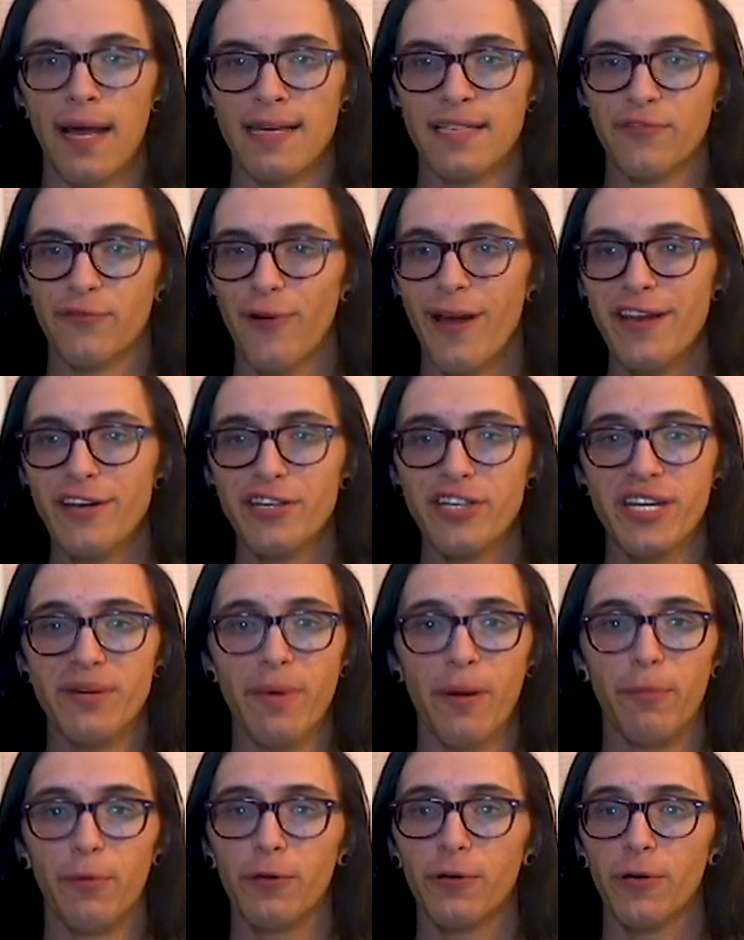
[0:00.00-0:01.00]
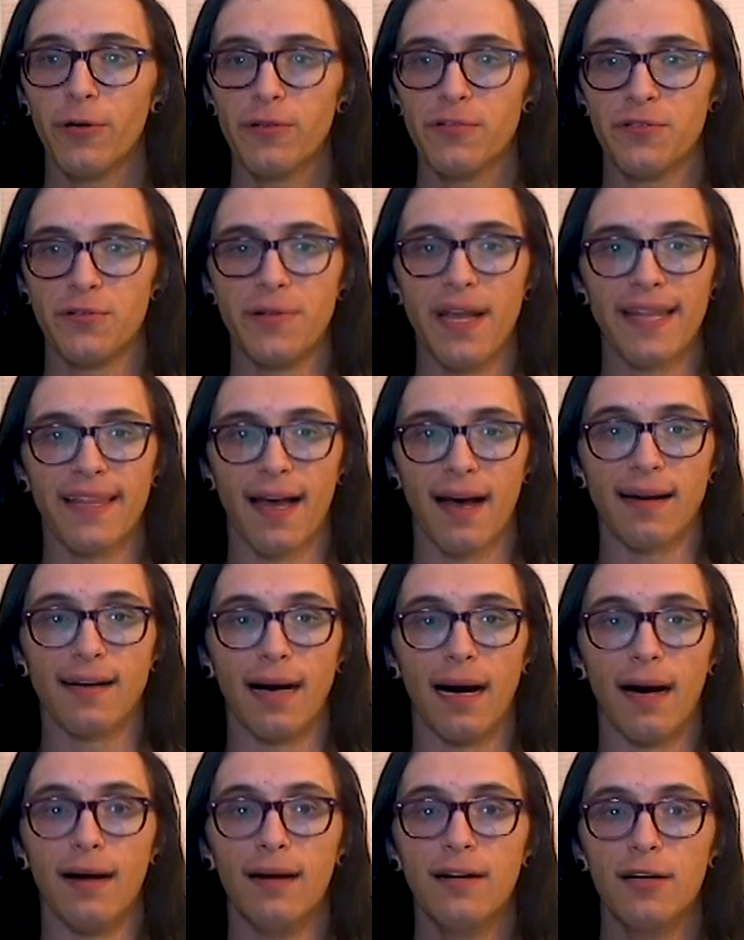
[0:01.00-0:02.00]
His friend Shimabukuro
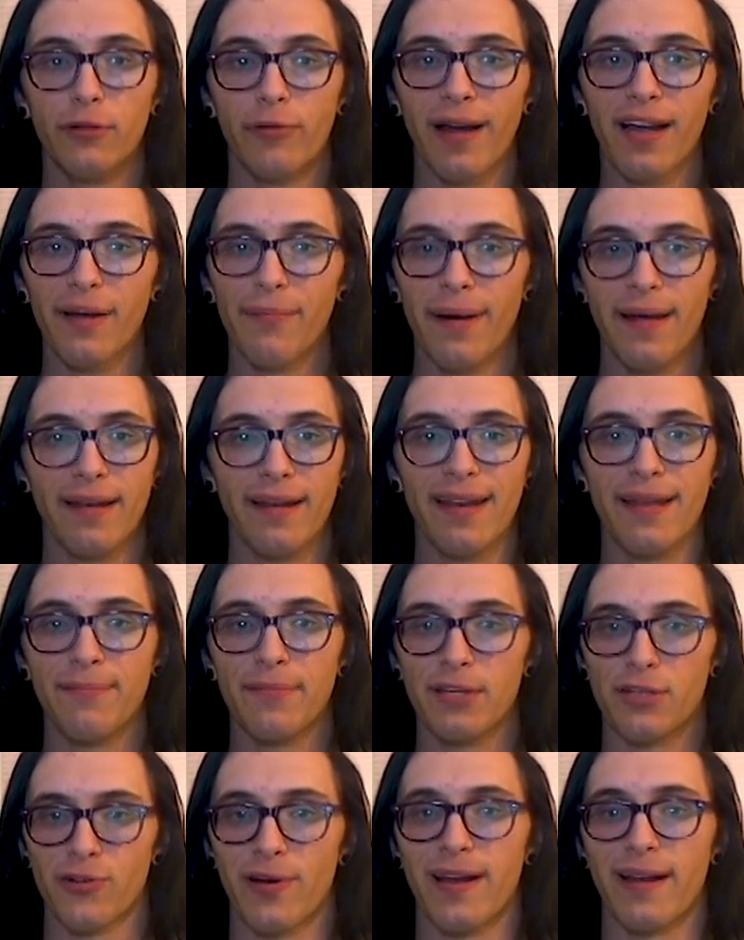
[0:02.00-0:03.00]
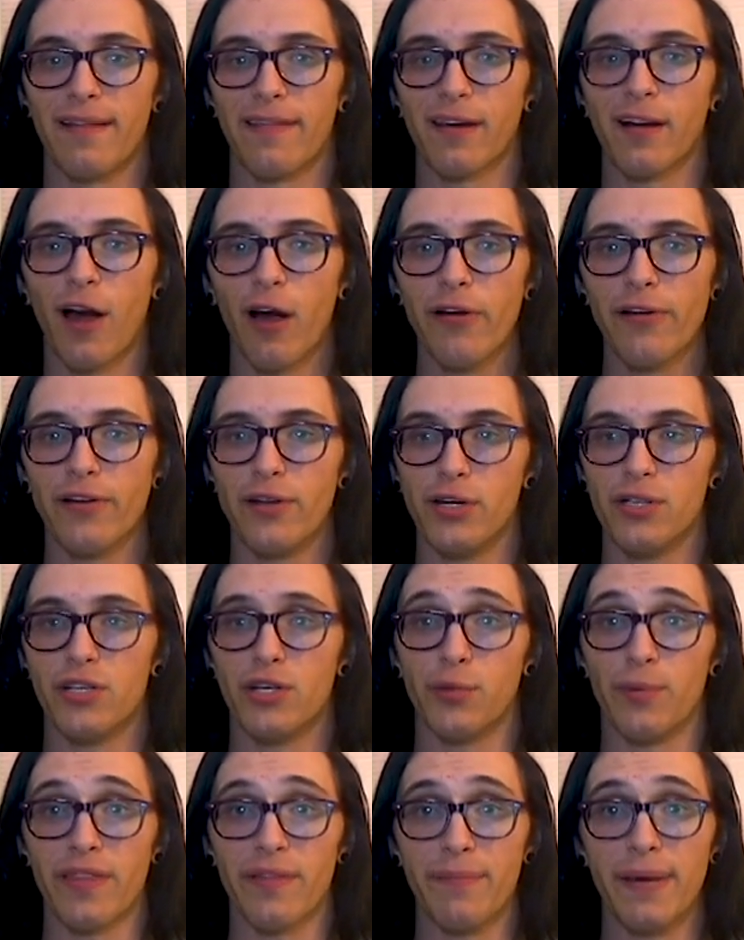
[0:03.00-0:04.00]
Tsunetaka recommended him to train at the Garden
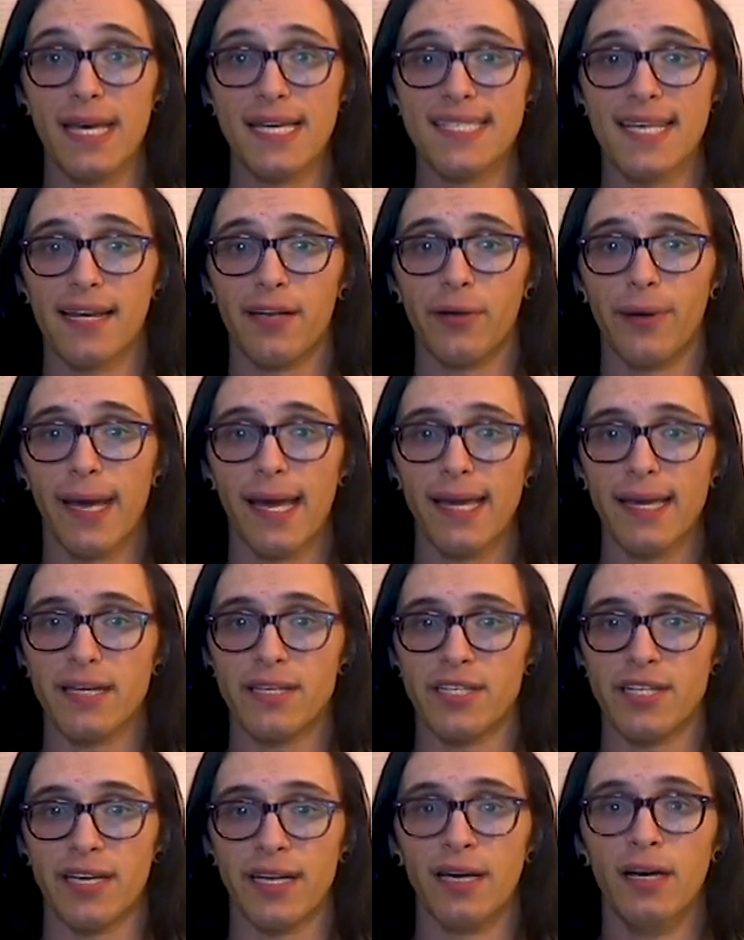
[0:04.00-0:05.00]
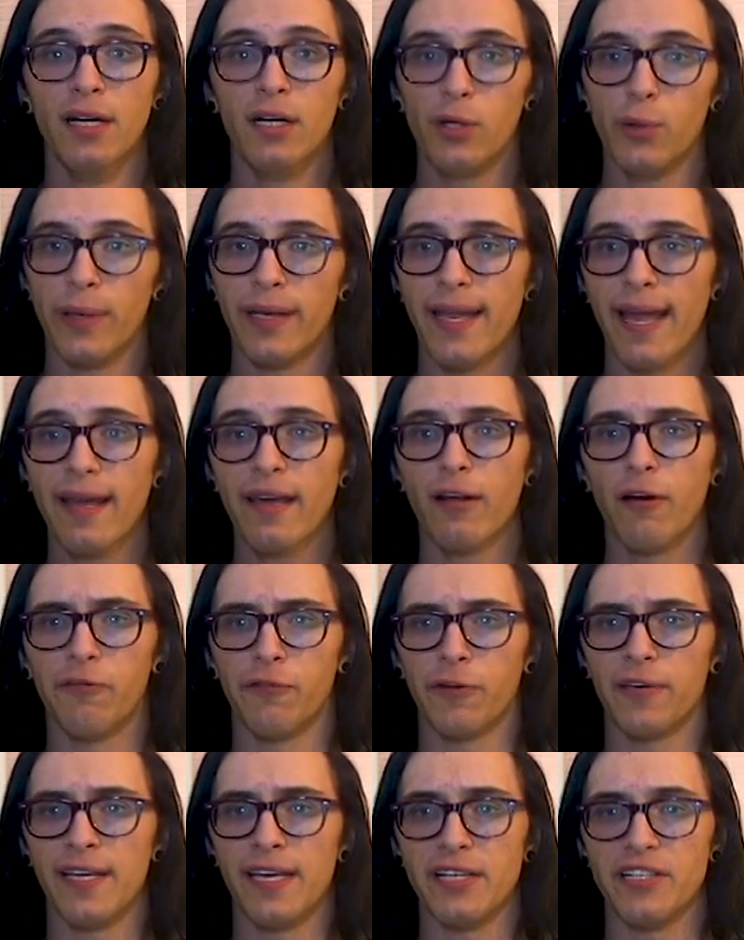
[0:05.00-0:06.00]
Dojo with Miyazato Eiichi, who had taken
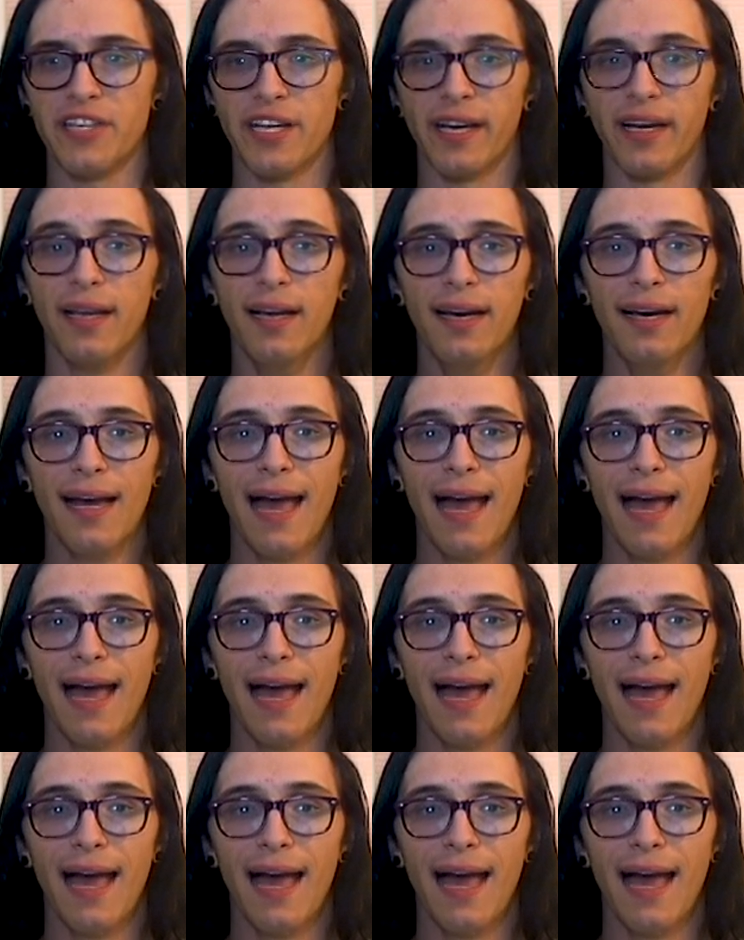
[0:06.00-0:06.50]
over teaching,